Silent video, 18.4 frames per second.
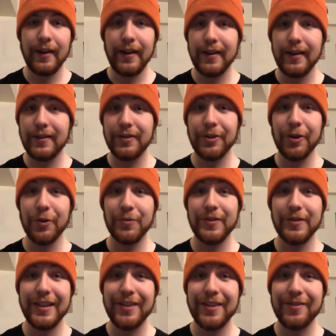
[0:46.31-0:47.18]
It's no
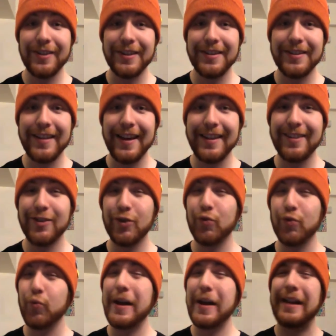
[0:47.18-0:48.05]
secret that
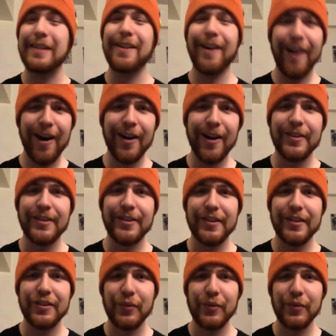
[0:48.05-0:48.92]
sweet
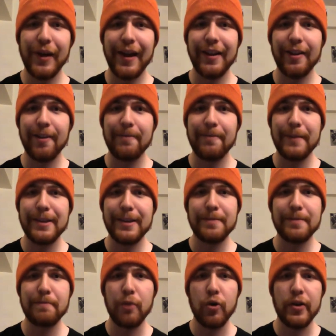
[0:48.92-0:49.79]
Arceus do I love me
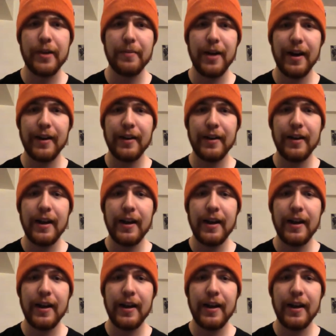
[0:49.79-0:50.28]
some Pokemon.